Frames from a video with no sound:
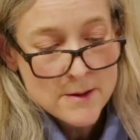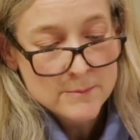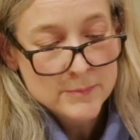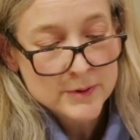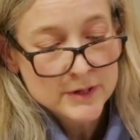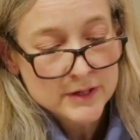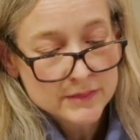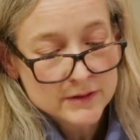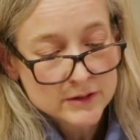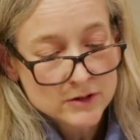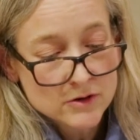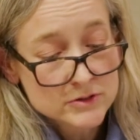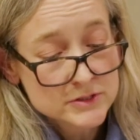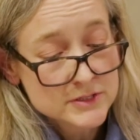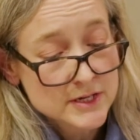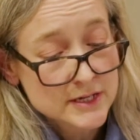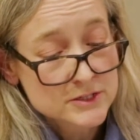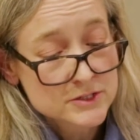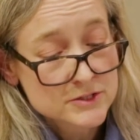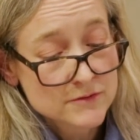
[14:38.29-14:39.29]
But in the
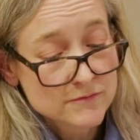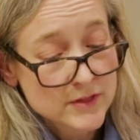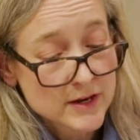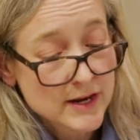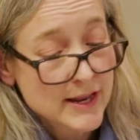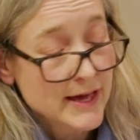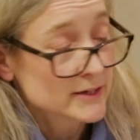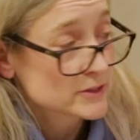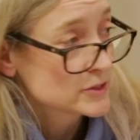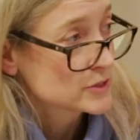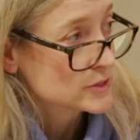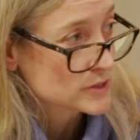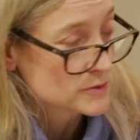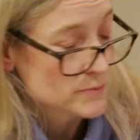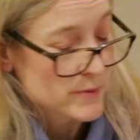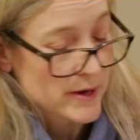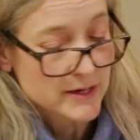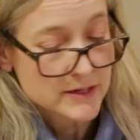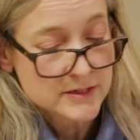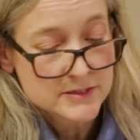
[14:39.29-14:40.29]
context of the lecture
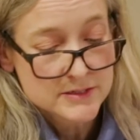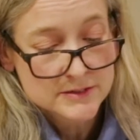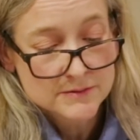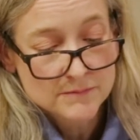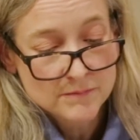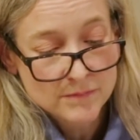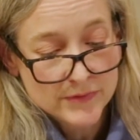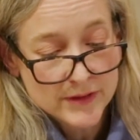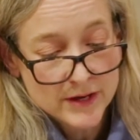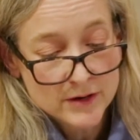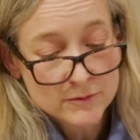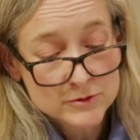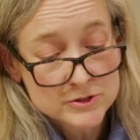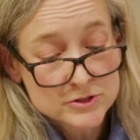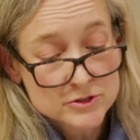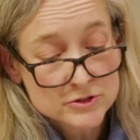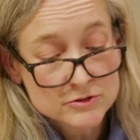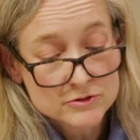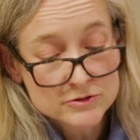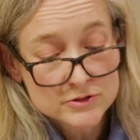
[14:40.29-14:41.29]
space, it
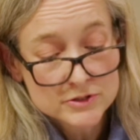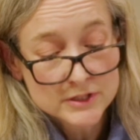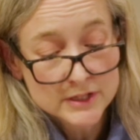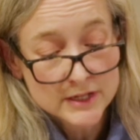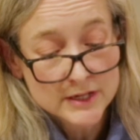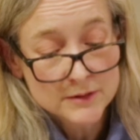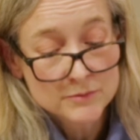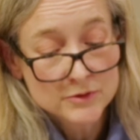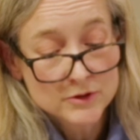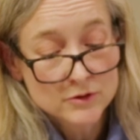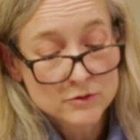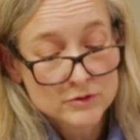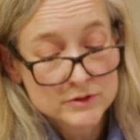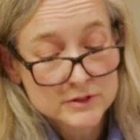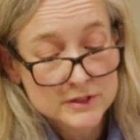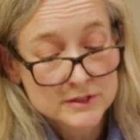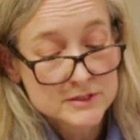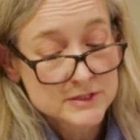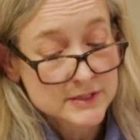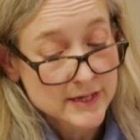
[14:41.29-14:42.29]
was used to keep the
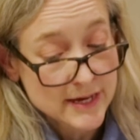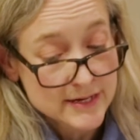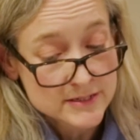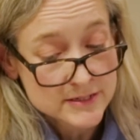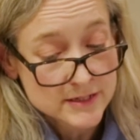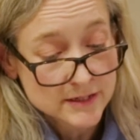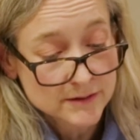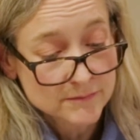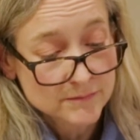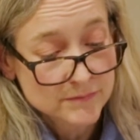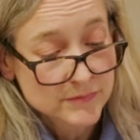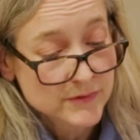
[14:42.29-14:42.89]
audience guessing